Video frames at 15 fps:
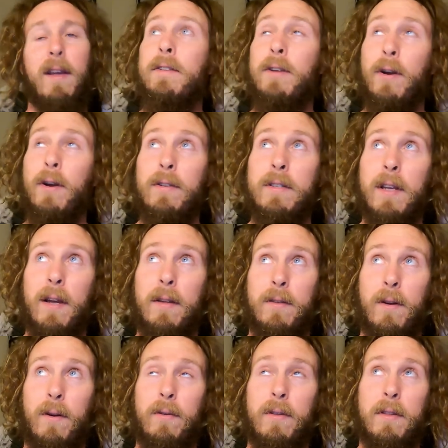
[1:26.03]
Turns out,
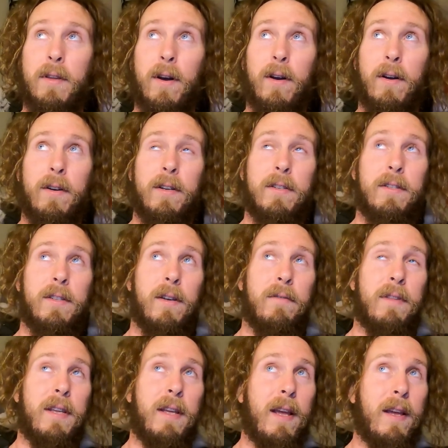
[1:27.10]
though, that the artists
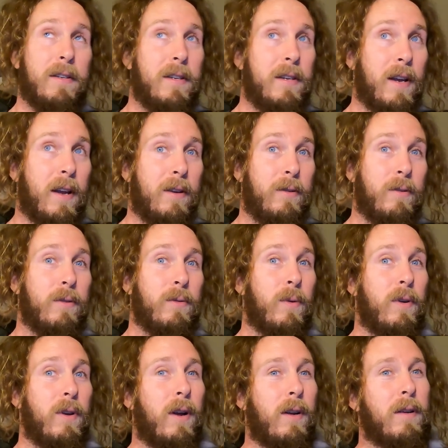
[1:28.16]
of the 1800s
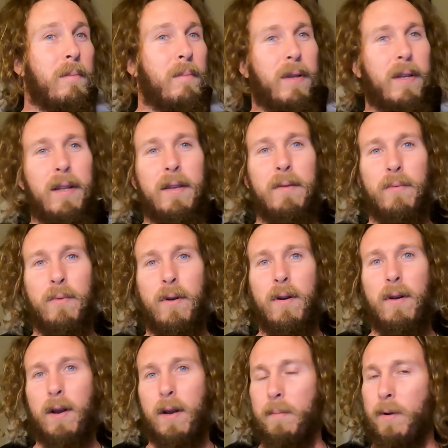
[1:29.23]
were not completely
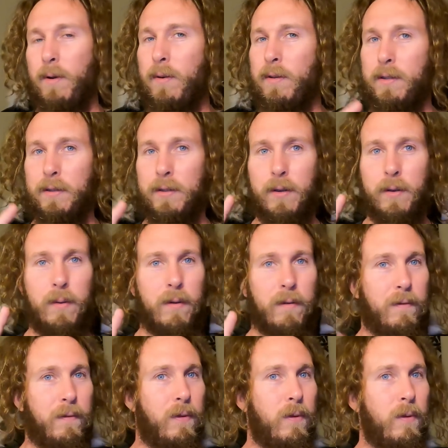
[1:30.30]
wrong. I'm going to show you a
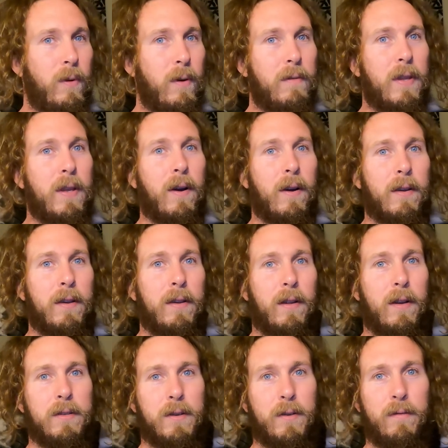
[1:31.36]
few of the
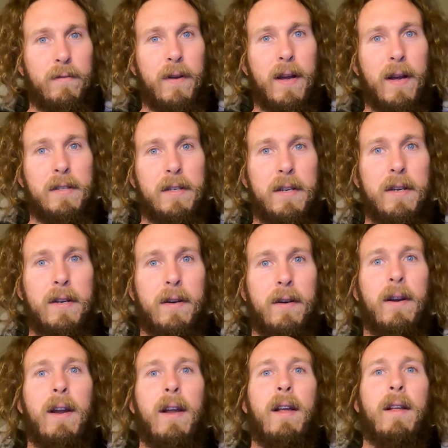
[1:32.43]
archaeological finds here.